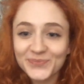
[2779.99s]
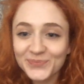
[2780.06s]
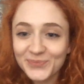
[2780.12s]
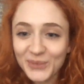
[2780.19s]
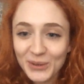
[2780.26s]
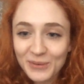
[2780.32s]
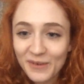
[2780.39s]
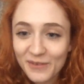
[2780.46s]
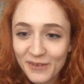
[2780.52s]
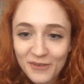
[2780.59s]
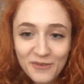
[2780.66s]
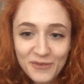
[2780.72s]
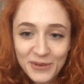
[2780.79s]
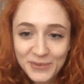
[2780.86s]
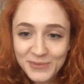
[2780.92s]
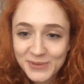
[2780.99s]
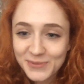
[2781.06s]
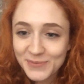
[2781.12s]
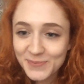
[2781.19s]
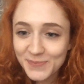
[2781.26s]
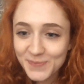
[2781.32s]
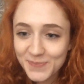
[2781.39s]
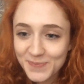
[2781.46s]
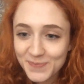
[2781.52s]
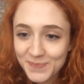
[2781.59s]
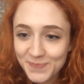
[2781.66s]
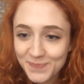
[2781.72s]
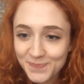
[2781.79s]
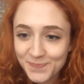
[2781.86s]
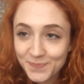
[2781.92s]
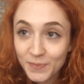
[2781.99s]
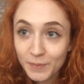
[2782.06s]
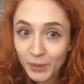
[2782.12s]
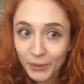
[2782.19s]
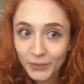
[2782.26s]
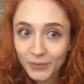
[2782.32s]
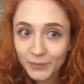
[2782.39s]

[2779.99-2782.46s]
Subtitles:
One of my favourite films. Both.